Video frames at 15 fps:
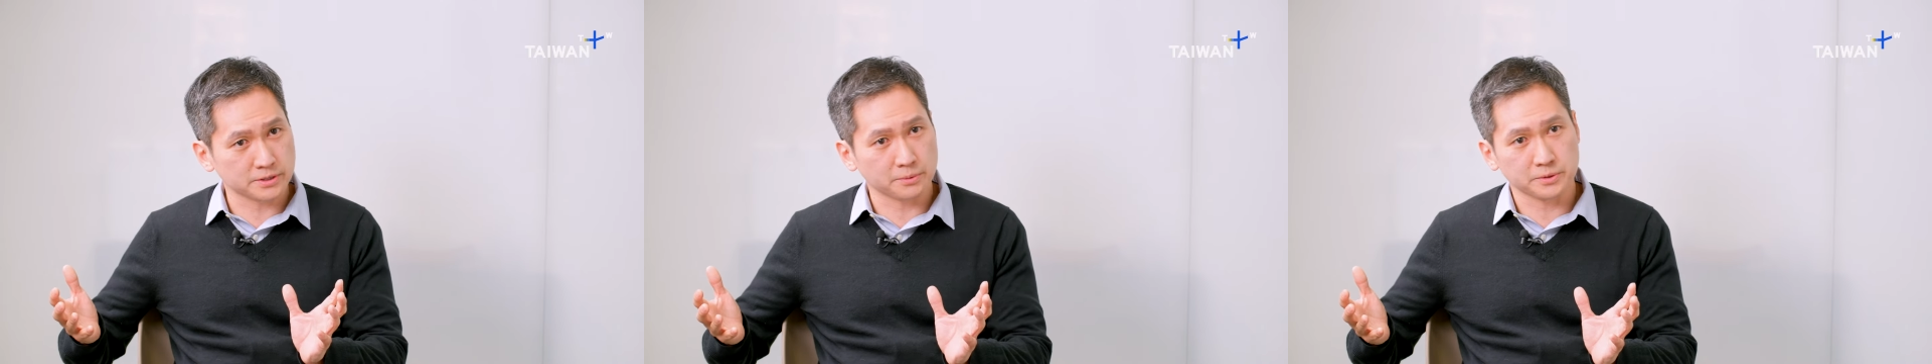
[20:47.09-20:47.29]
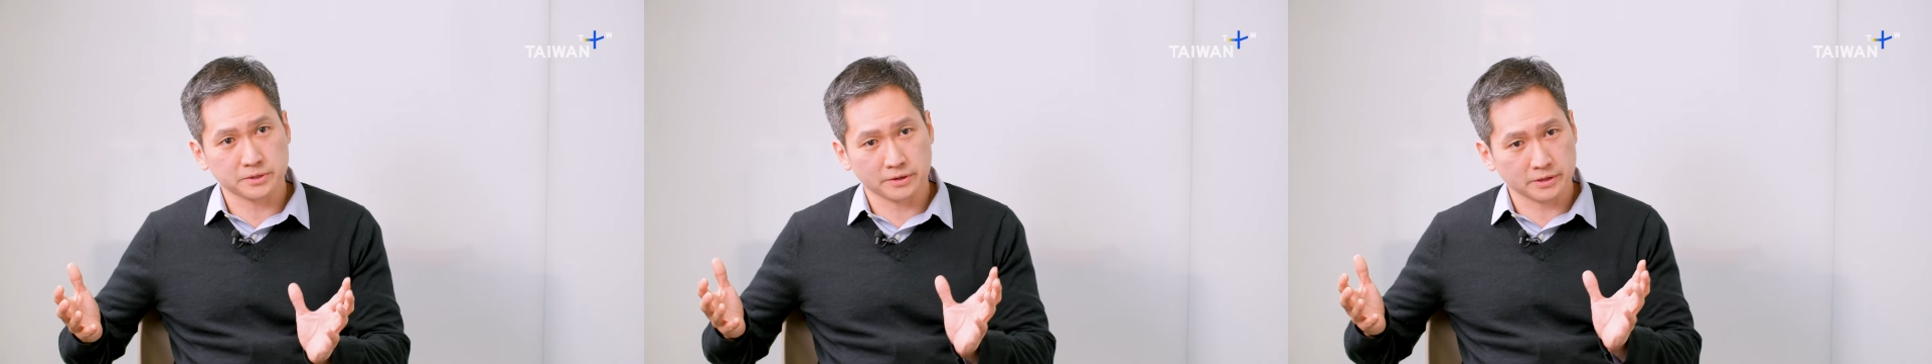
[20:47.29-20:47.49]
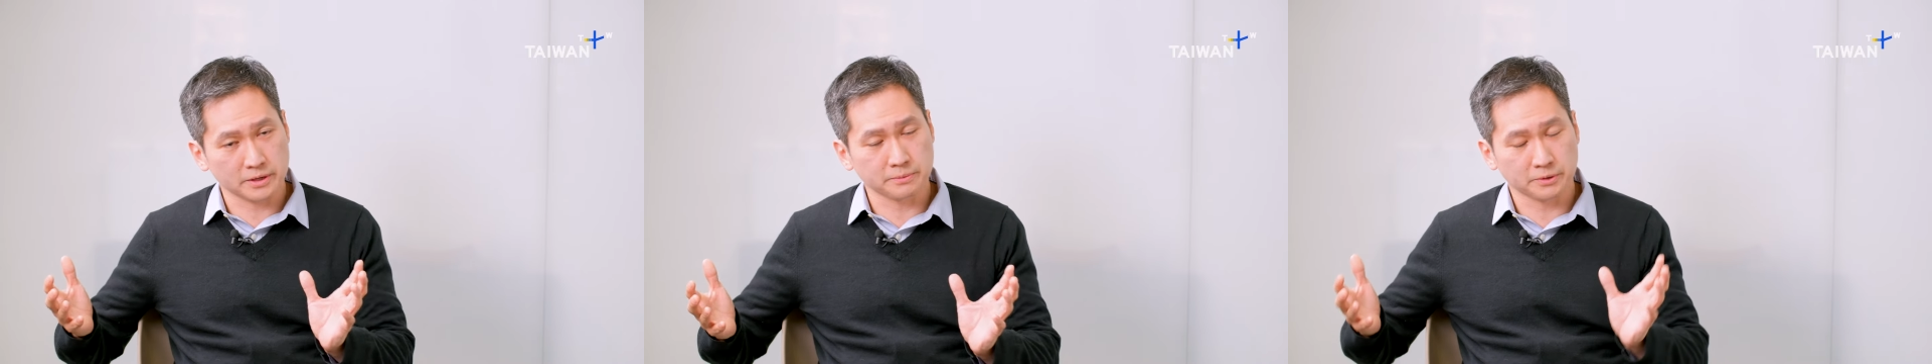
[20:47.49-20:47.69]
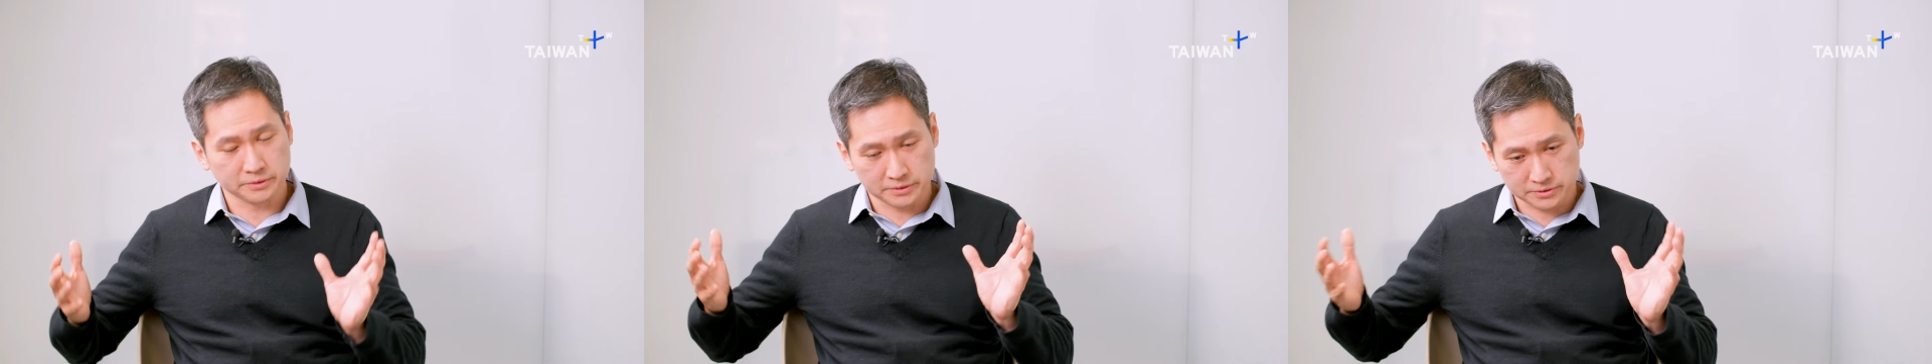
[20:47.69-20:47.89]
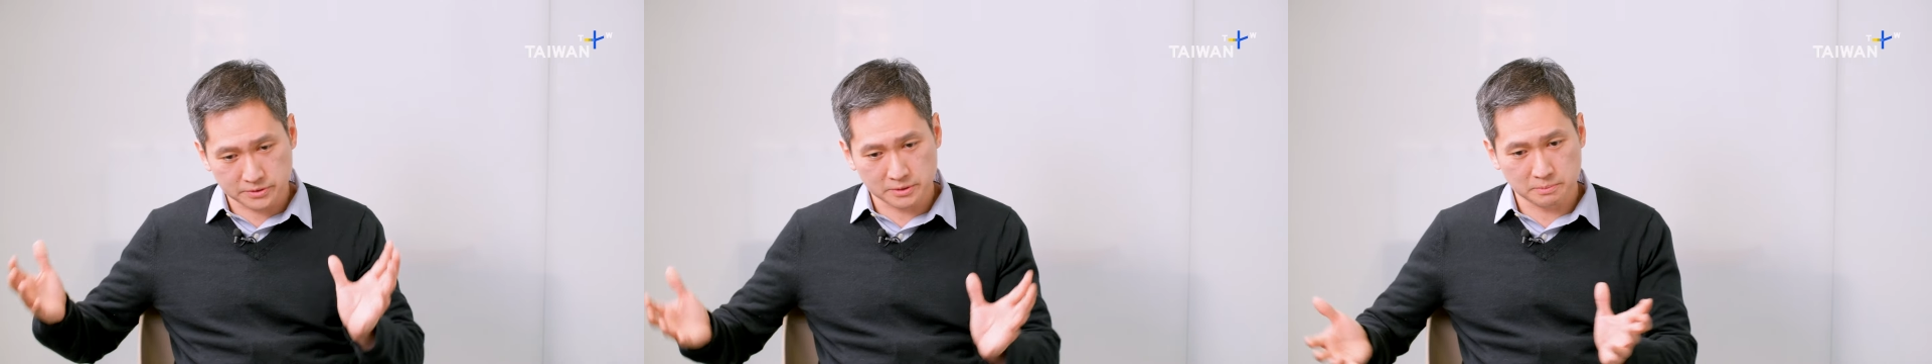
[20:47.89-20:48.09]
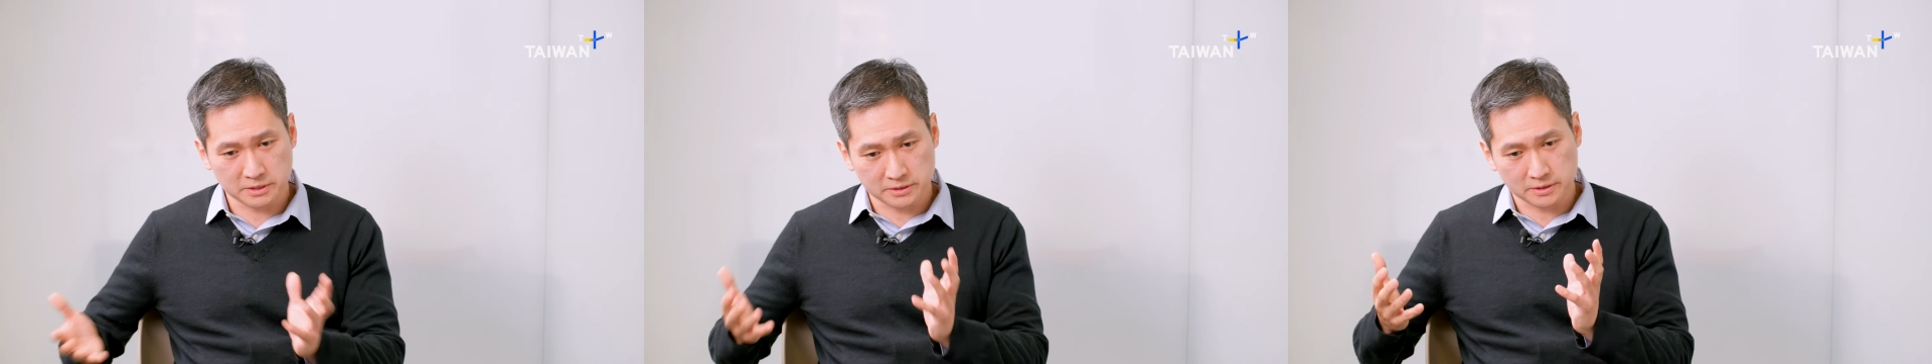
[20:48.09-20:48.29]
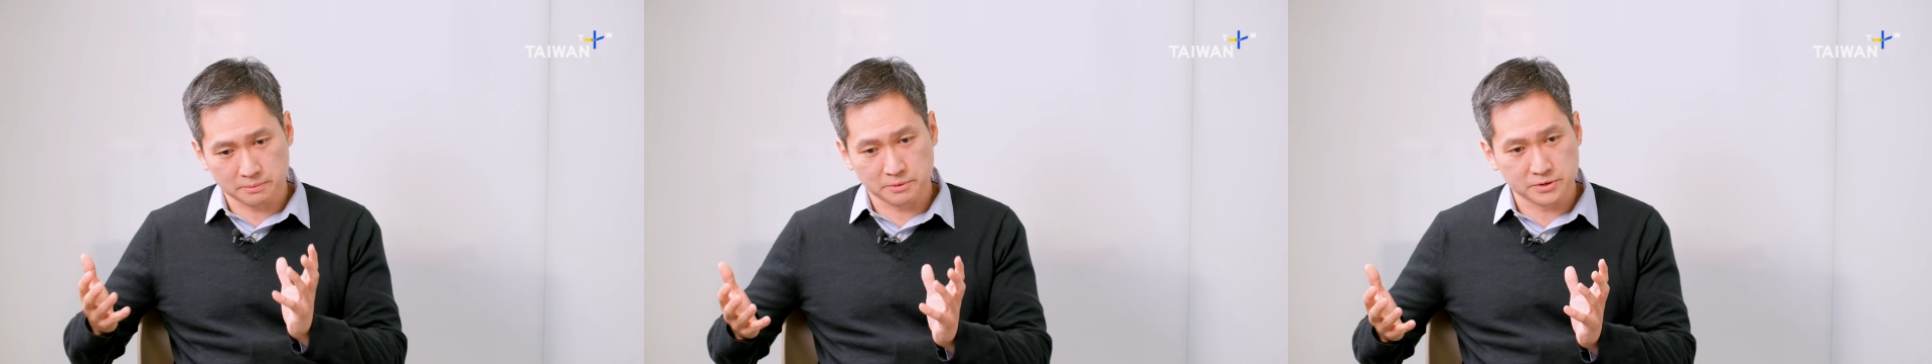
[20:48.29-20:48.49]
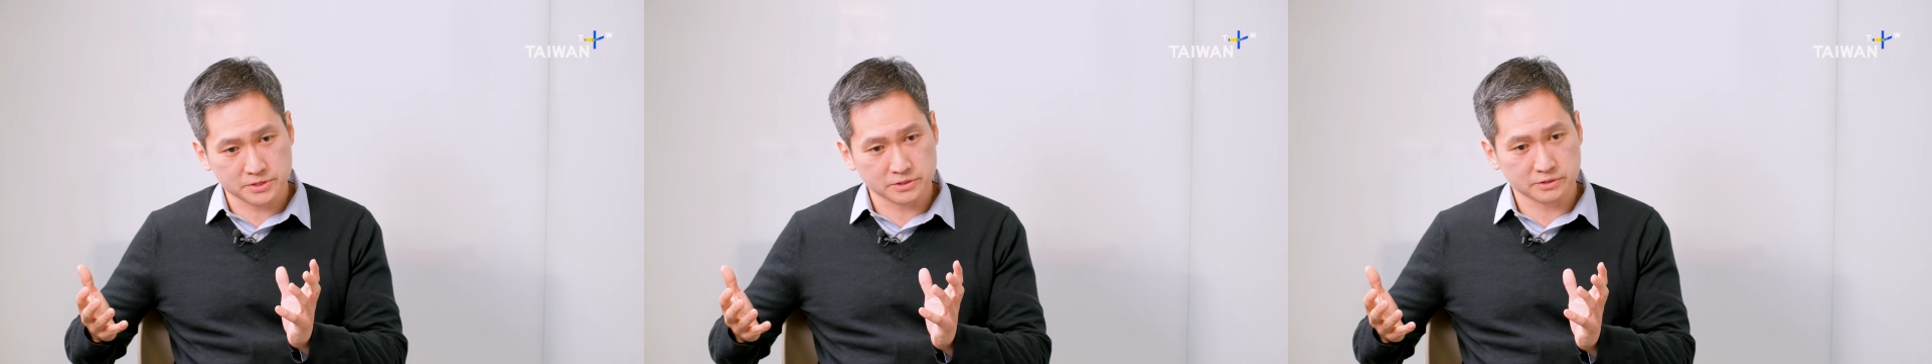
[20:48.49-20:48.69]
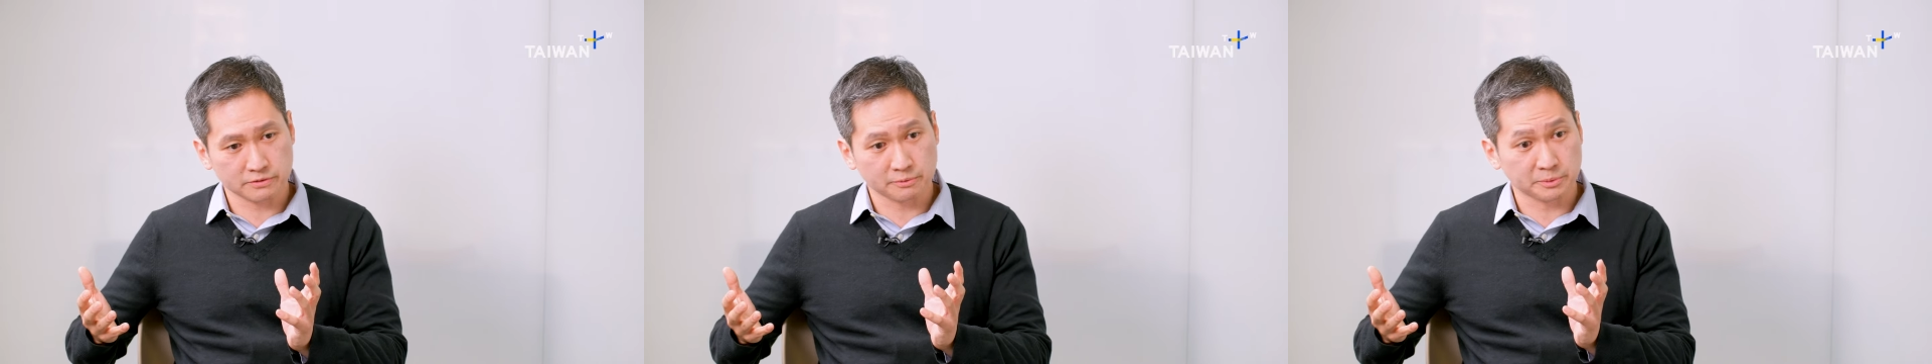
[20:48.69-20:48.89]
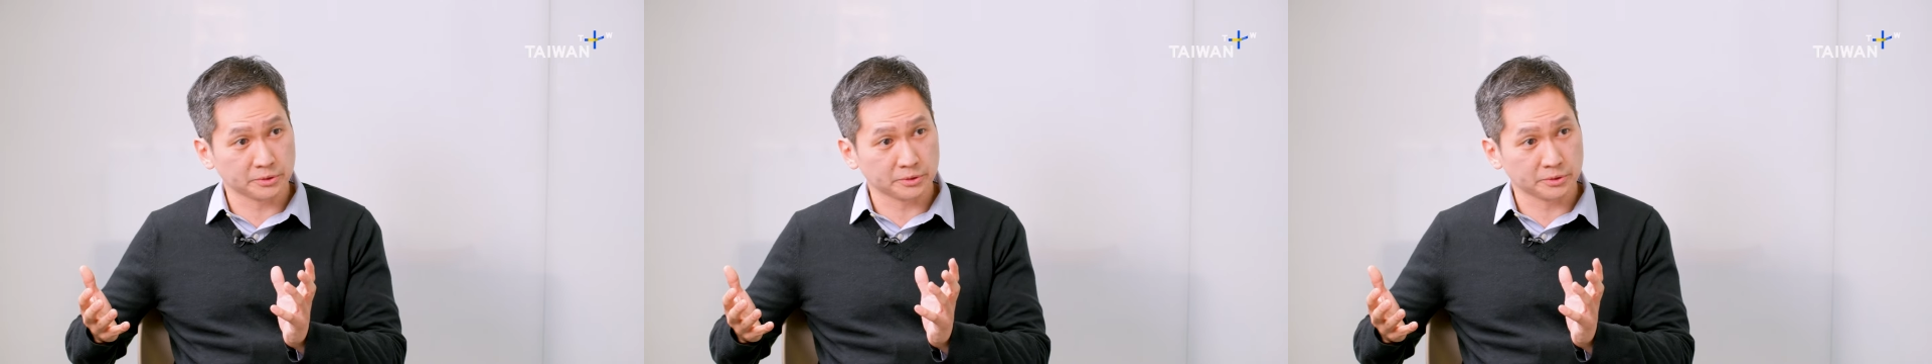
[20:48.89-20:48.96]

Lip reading: they were talking, well, there's going to be the emergence of a